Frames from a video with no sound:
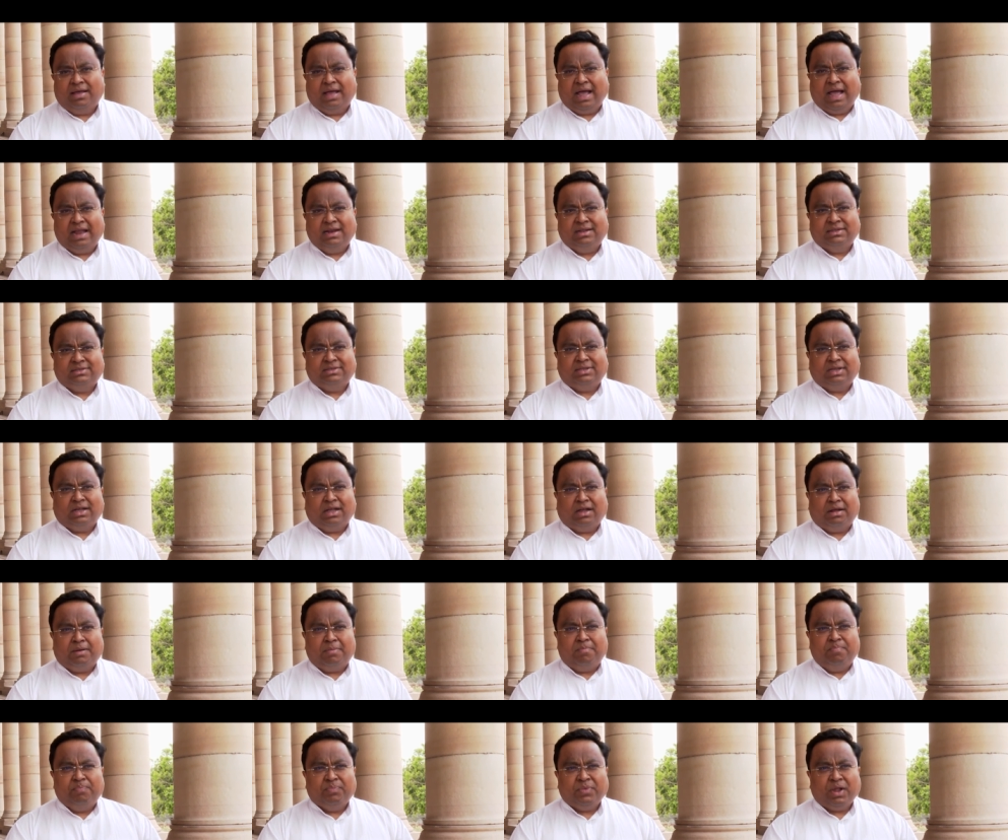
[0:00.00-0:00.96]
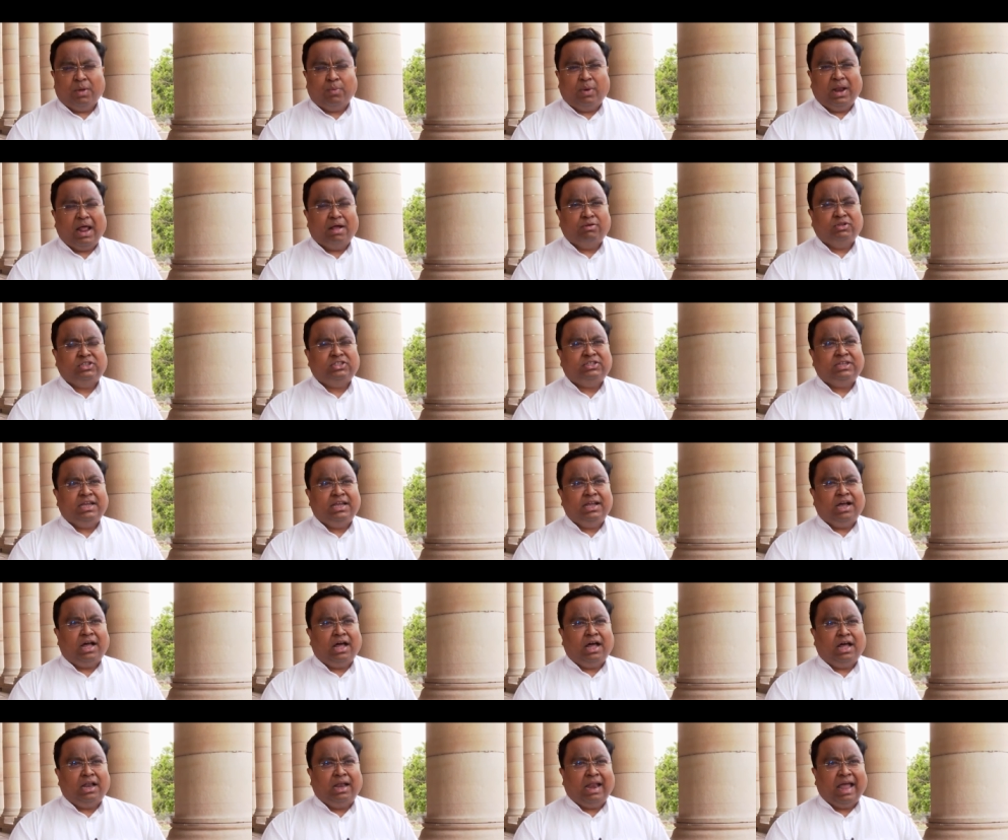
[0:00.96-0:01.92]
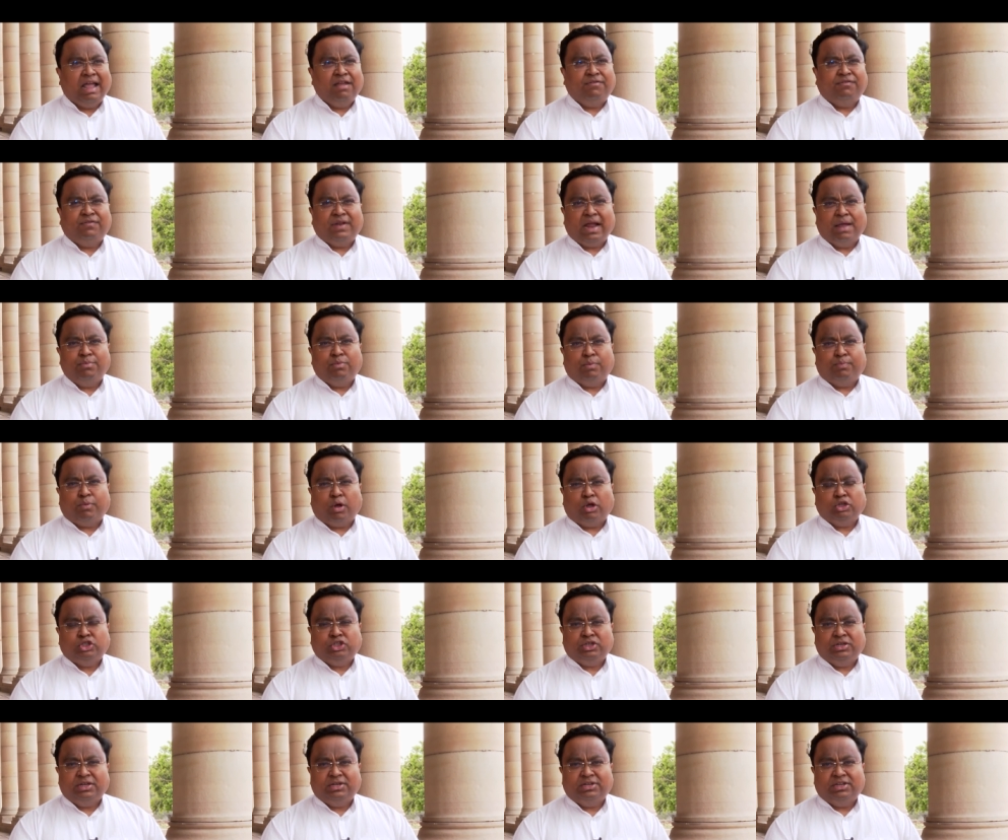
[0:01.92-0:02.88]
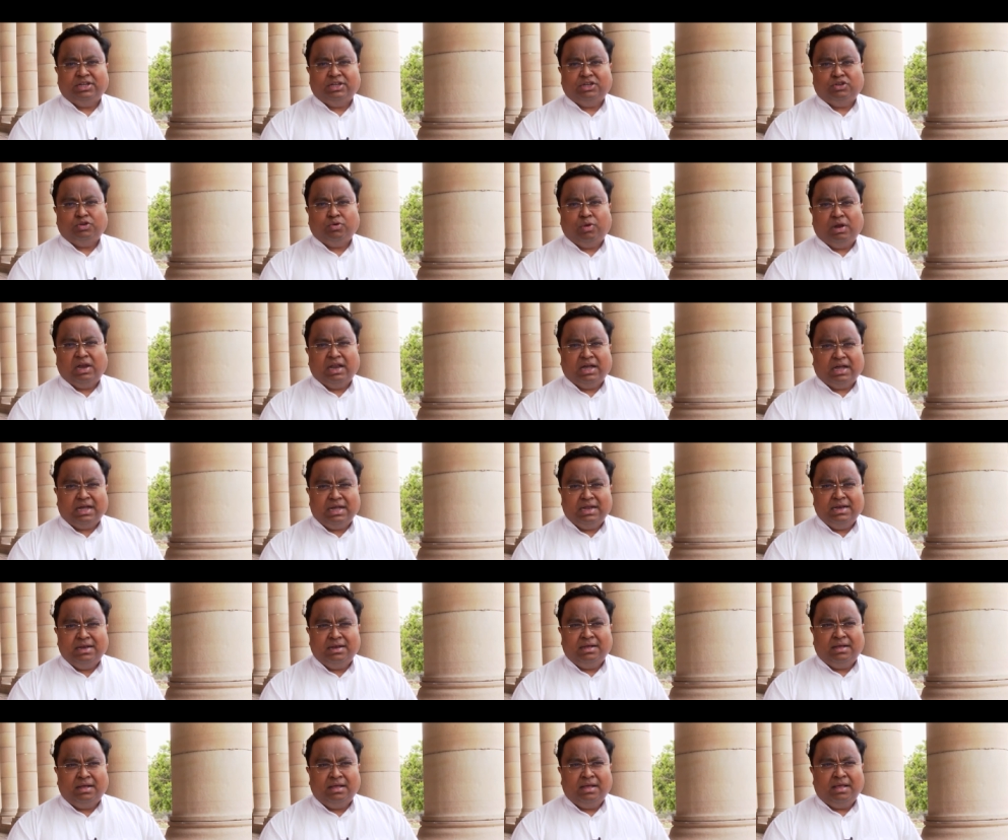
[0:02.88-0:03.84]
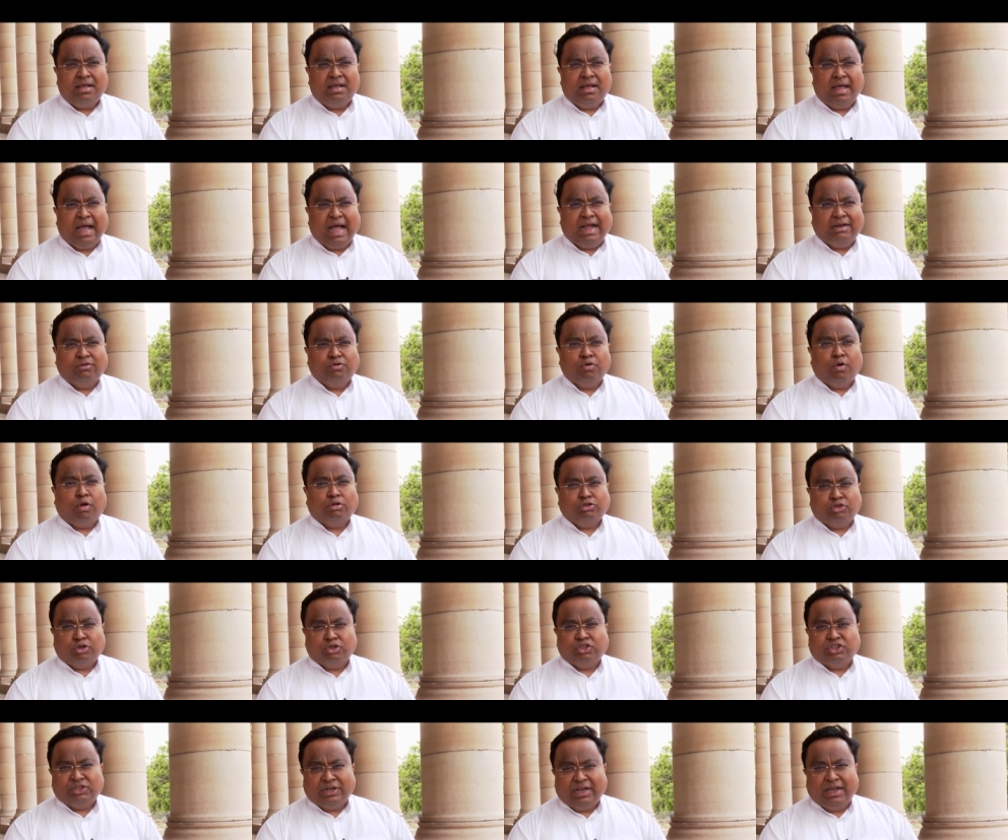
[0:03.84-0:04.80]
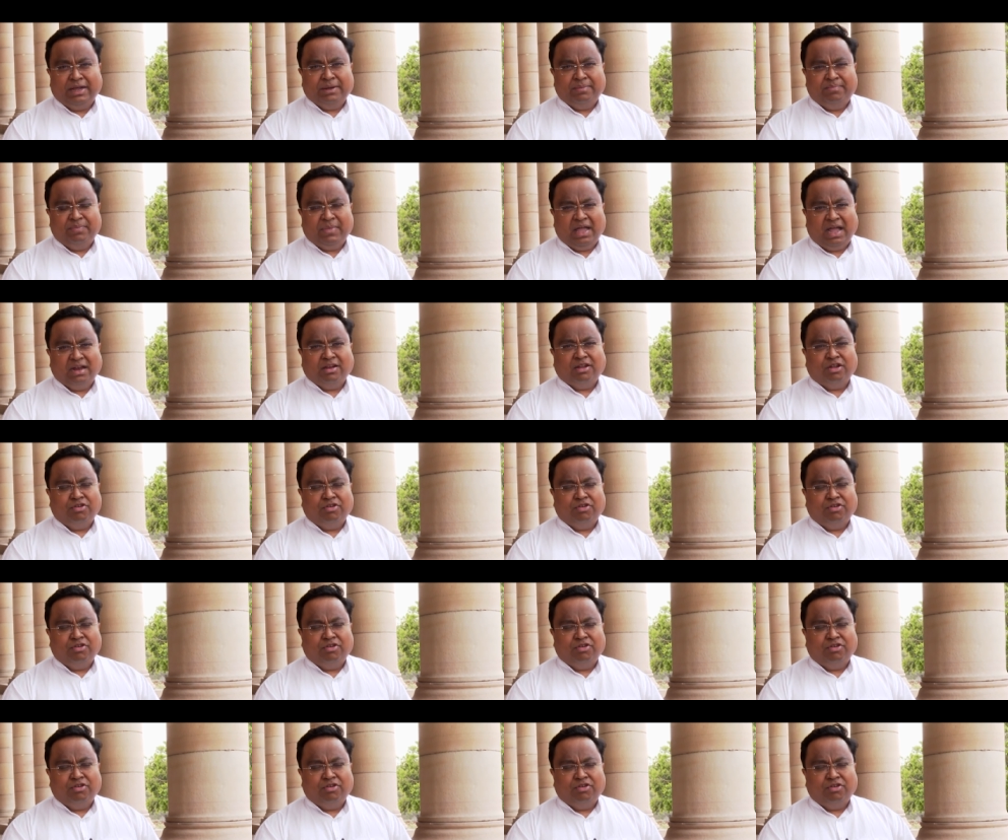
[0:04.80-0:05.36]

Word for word: And it's a, what I would say, a lifetime opportunity to learn and to also share and